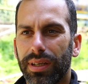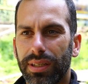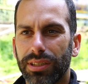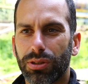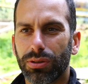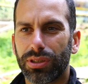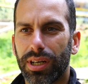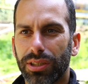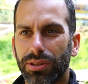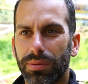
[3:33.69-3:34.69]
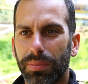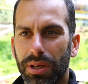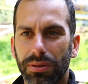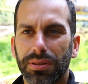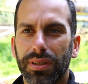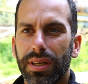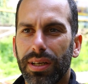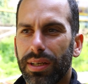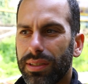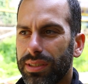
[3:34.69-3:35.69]
in this construction, because
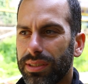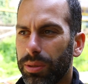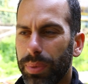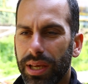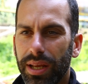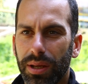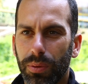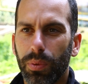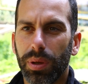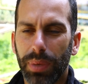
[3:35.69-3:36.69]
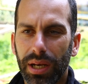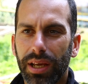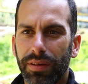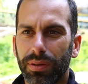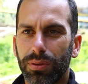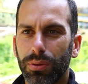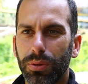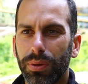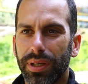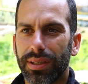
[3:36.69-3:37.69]
since the beginning we believed to
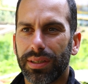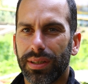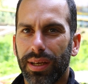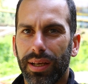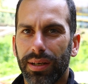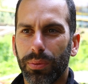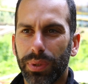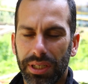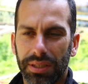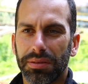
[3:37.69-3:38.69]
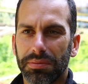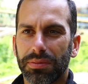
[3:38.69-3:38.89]
do it, and we did.